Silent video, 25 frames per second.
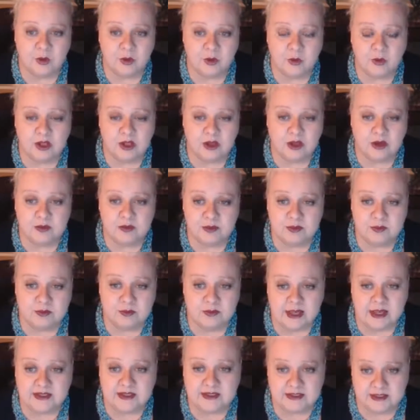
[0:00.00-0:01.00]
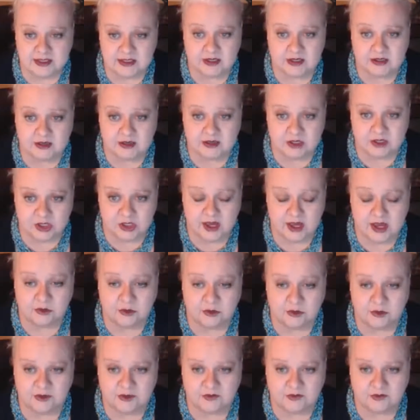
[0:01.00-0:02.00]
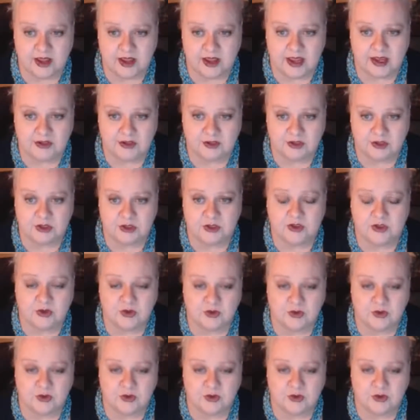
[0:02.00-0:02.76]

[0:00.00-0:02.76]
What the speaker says: when you mix the channels of light to